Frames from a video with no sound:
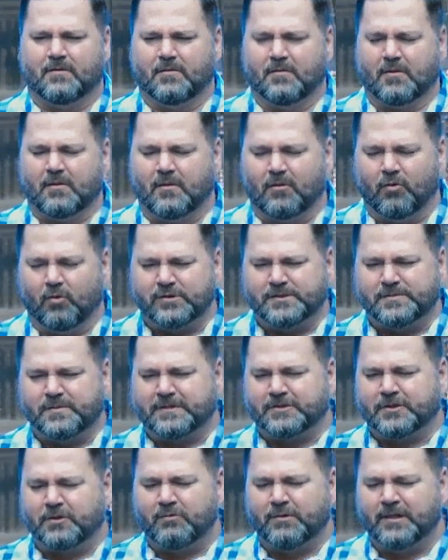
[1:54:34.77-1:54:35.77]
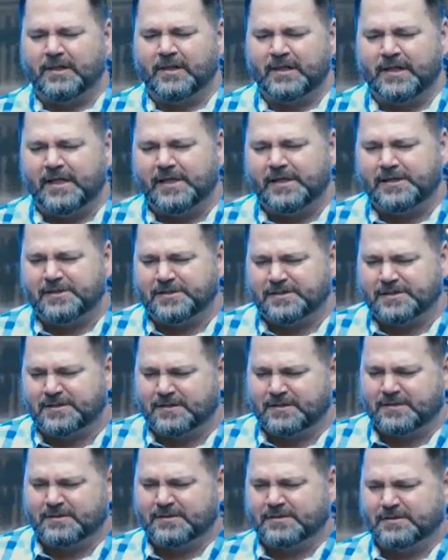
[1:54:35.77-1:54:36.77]
The Lord's about to release
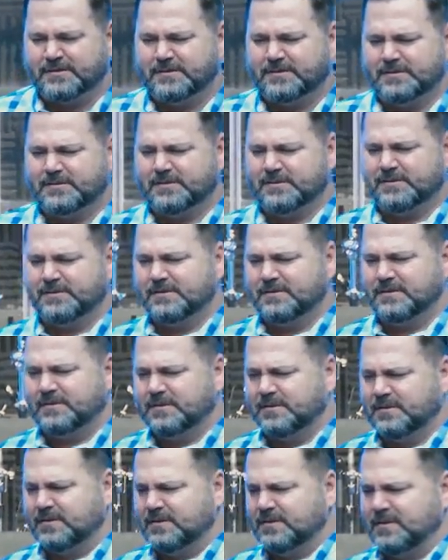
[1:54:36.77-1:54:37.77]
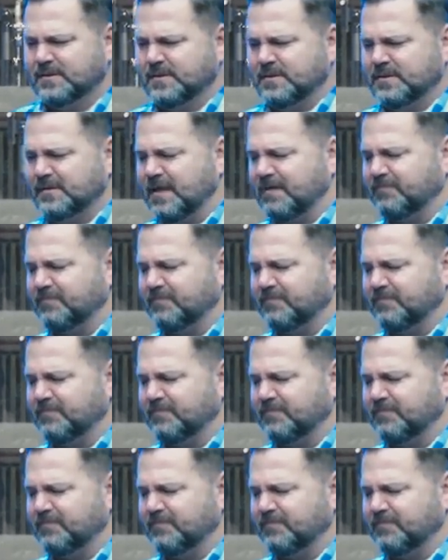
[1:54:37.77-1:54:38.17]
that